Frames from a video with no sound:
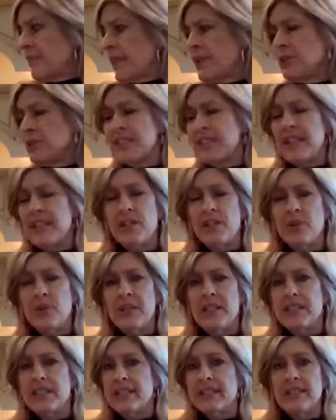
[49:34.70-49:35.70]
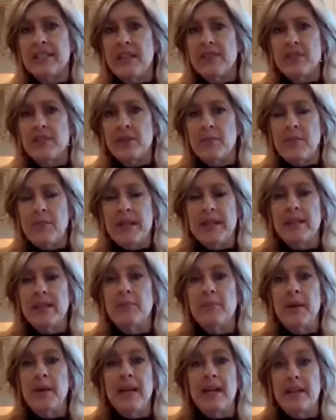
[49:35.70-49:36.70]
you'll see the grease that's left in a
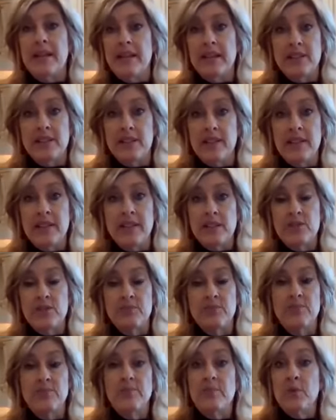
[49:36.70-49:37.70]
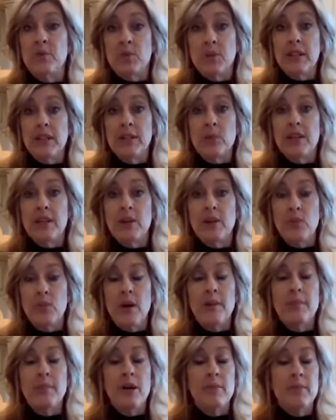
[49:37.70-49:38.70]
bacon pan, and it's liquid at
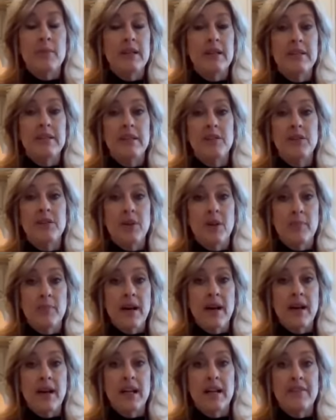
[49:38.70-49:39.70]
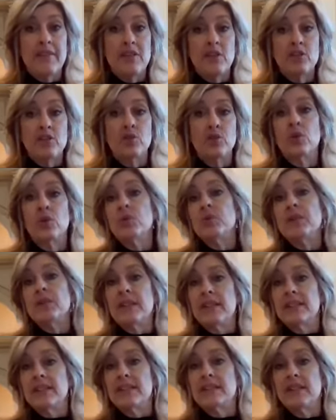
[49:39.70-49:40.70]
one moment, and then you go back after it's cold and
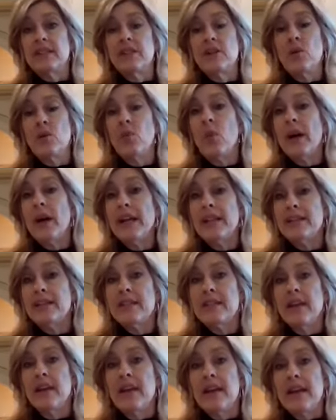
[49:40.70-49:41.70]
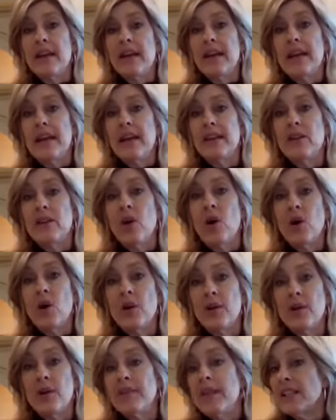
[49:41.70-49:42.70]
it's, white and
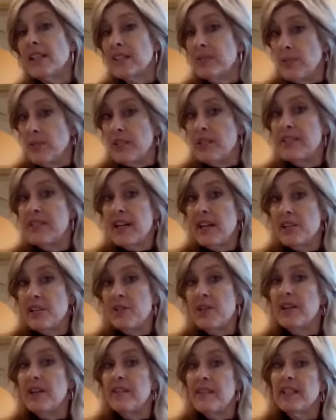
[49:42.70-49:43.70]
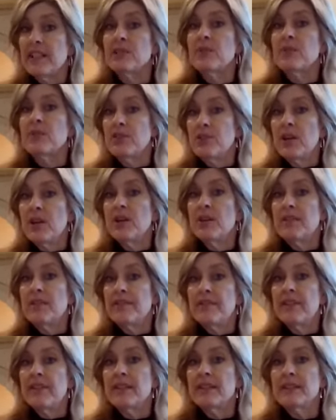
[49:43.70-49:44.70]
hard, and that's what's saturated, and that's what's not good
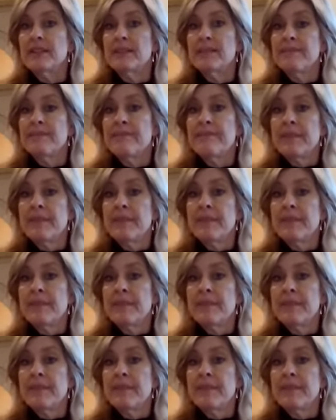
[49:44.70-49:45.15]
for us.